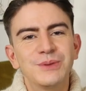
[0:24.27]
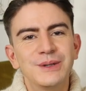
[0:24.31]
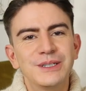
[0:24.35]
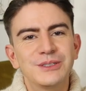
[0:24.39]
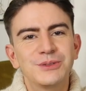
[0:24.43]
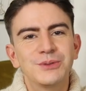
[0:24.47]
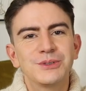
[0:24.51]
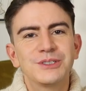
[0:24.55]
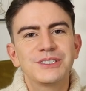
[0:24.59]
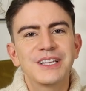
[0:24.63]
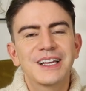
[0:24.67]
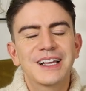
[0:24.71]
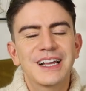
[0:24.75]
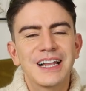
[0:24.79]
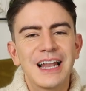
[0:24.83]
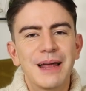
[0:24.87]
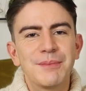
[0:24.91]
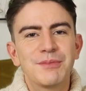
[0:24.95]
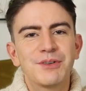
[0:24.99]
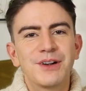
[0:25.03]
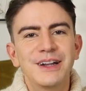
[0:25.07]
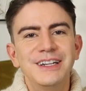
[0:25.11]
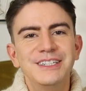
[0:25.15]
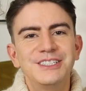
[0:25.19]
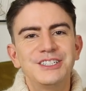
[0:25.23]
which was a
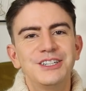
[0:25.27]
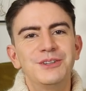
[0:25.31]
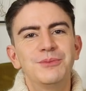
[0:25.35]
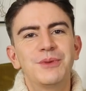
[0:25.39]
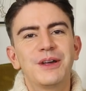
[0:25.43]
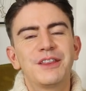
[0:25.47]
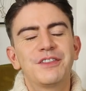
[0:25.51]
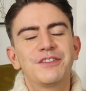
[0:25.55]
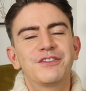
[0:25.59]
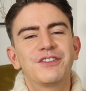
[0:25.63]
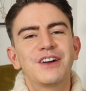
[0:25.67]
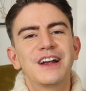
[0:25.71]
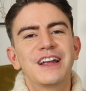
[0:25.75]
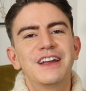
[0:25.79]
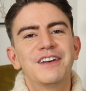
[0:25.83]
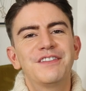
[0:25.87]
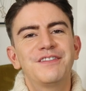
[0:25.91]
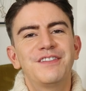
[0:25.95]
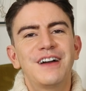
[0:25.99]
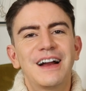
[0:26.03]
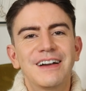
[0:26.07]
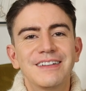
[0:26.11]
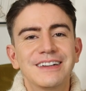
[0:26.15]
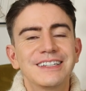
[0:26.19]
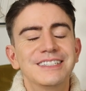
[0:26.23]
collaboration with Freya
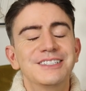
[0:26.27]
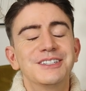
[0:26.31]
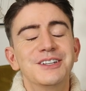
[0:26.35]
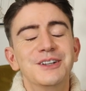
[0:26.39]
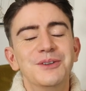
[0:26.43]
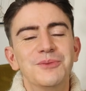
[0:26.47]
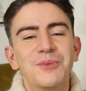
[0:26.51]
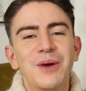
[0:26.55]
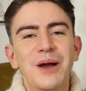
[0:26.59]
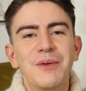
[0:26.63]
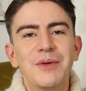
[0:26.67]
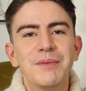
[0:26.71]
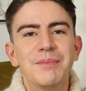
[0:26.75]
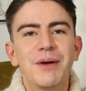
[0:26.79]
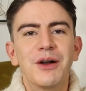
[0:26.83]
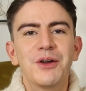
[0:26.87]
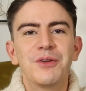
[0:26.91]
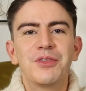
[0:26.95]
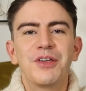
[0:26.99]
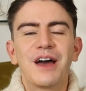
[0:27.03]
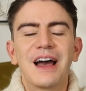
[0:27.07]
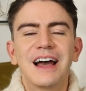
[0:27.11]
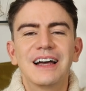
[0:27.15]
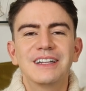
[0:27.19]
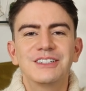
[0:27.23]
Farrington, where we
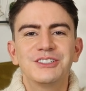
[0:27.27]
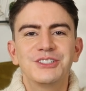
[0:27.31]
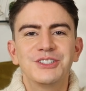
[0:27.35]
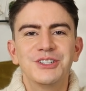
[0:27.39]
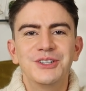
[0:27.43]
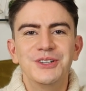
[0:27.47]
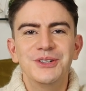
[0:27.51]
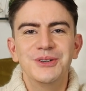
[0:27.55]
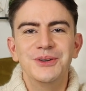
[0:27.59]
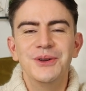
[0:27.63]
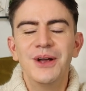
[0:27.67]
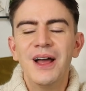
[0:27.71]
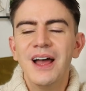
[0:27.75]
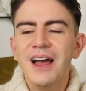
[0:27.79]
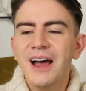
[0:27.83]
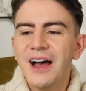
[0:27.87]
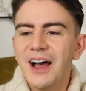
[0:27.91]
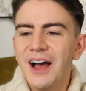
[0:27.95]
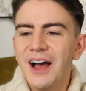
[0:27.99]
both had to